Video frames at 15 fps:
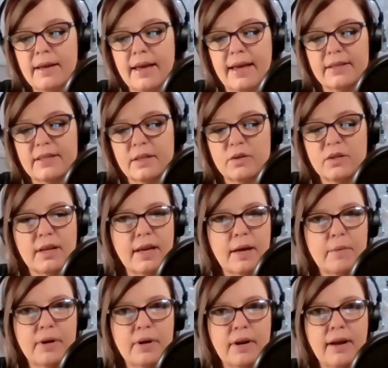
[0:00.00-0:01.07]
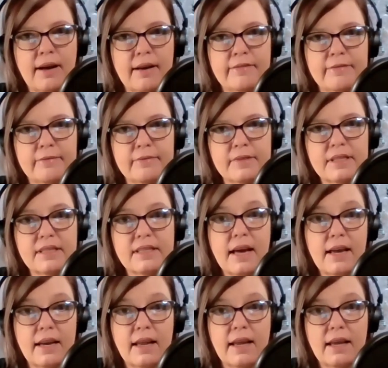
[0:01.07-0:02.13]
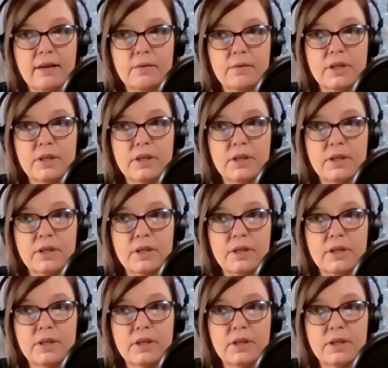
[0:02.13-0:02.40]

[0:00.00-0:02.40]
And so she kept putting off signing,